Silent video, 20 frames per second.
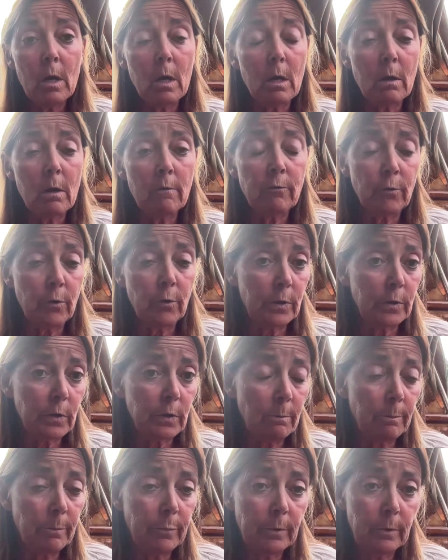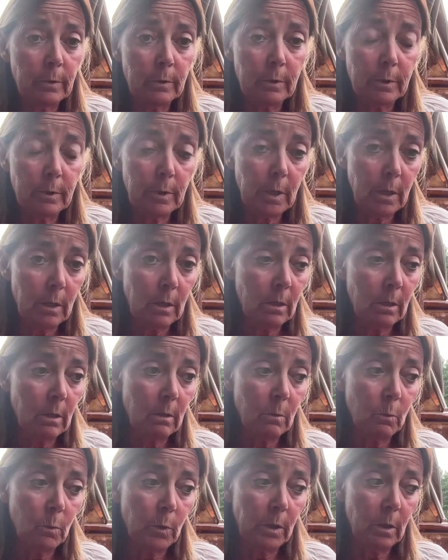For example,
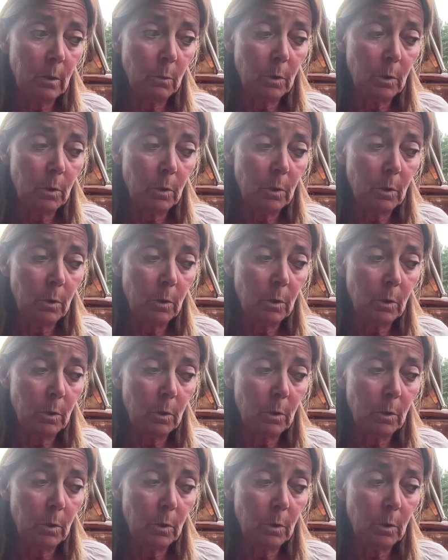when